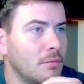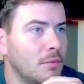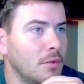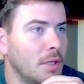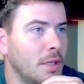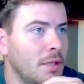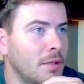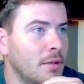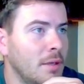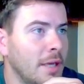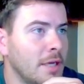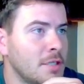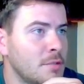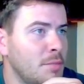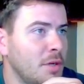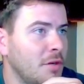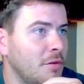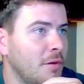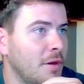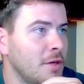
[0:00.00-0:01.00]
in
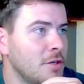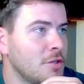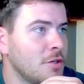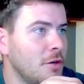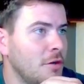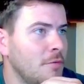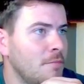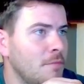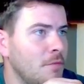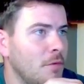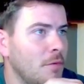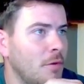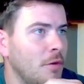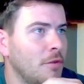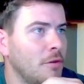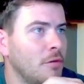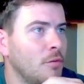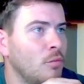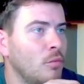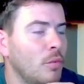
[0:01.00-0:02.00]
aspect ratio on
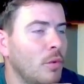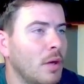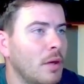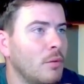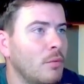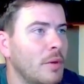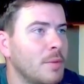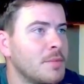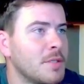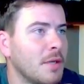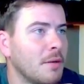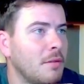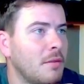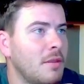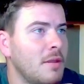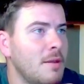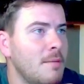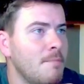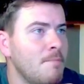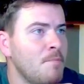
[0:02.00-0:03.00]
the website
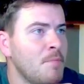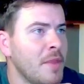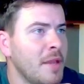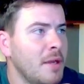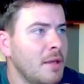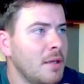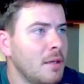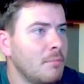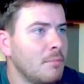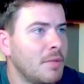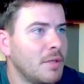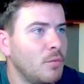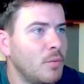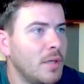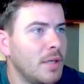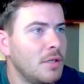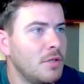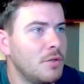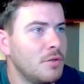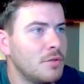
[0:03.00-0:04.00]
theme. But we're
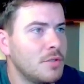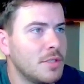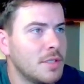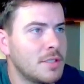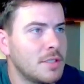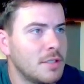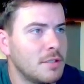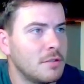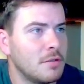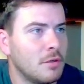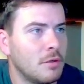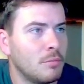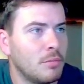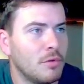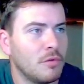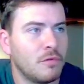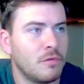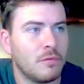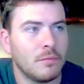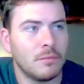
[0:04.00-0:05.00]
going to use this example
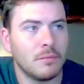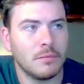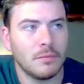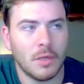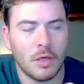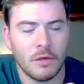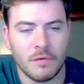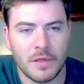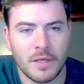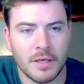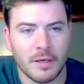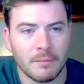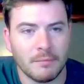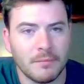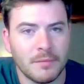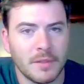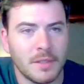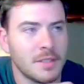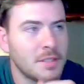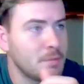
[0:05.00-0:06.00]
over here,
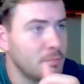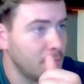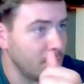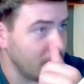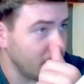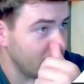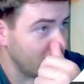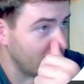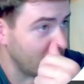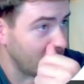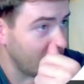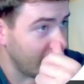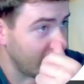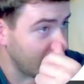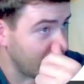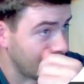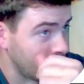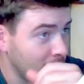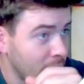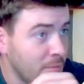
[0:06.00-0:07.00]
this
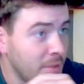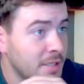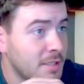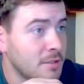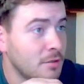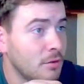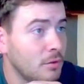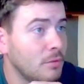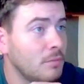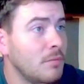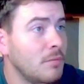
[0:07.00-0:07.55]
Edgun Metador.